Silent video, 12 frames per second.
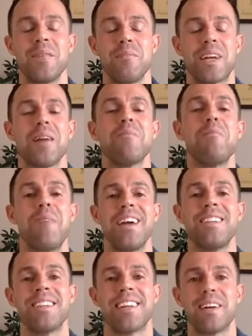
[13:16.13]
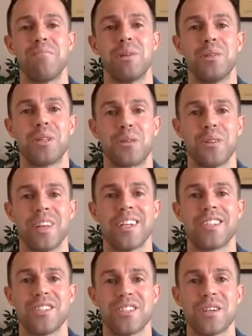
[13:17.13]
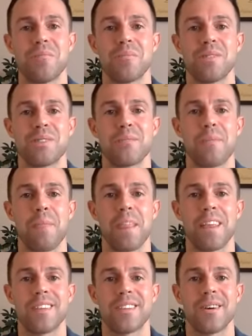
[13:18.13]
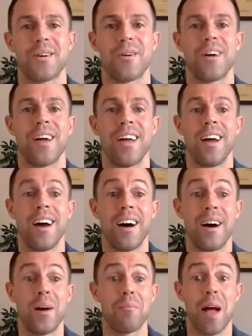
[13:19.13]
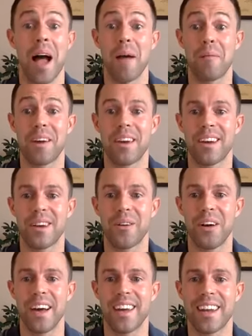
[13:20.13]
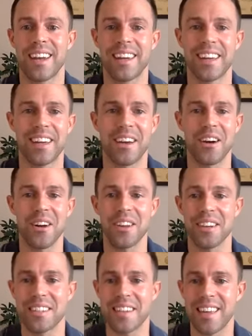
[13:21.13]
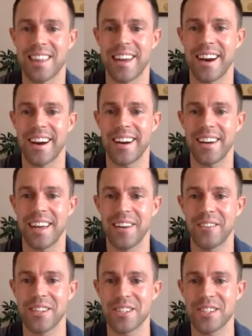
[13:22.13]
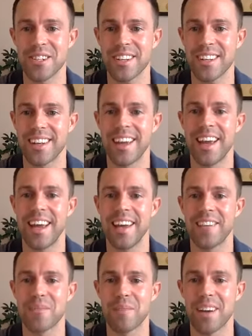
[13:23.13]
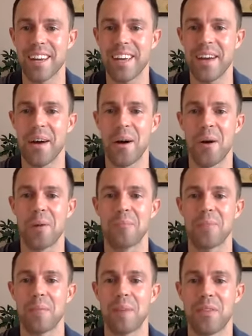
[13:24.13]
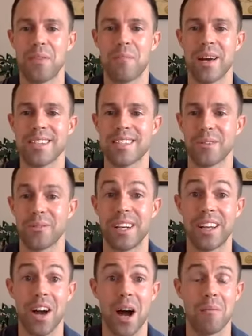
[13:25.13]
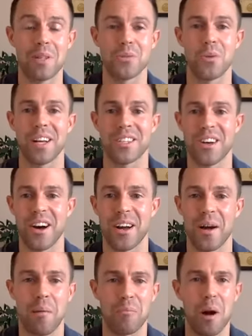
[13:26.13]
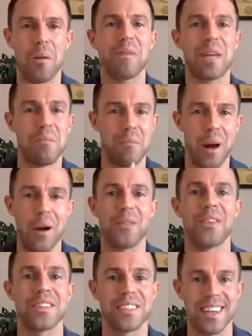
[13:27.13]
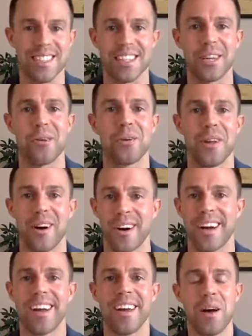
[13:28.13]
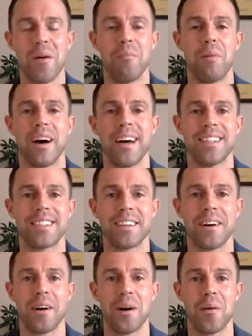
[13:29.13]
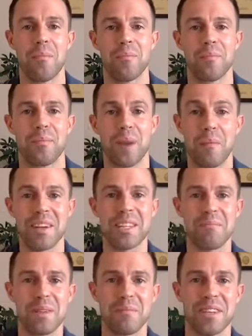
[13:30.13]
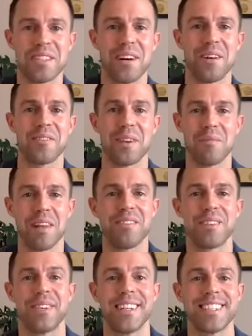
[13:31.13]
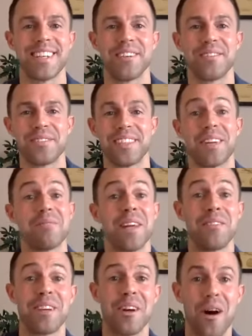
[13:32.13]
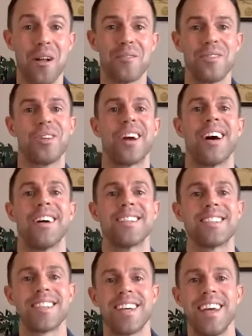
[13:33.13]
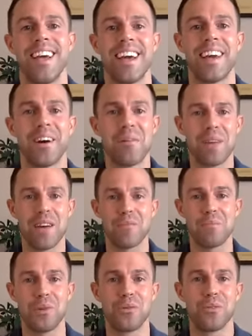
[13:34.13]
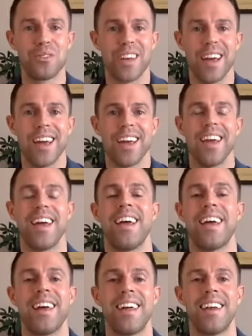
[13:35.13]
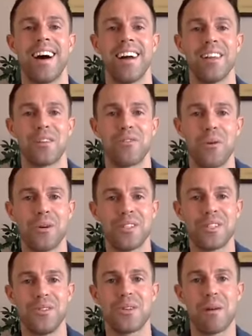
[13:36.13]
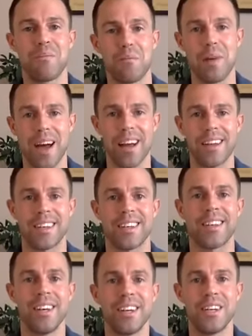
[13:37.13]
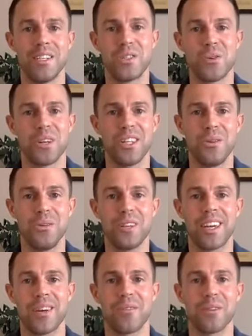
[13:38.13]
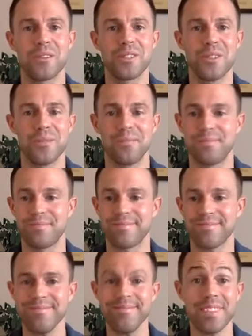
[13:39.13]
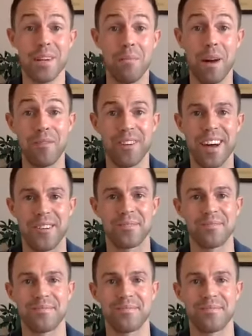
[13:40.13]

become amazing at building relationships. So I'm gonna go ahead and call it a day there. Hey Richard, hey everybody. I'm not the best at reading comments while I talk. I'll probably get better at this as I go along. But I'm accepting myself, and I'm loving myself, and I'm loving all of you guys. And I hope you have a beautiful day, and I look forward to coming back and joining you again real soon. Bye for now.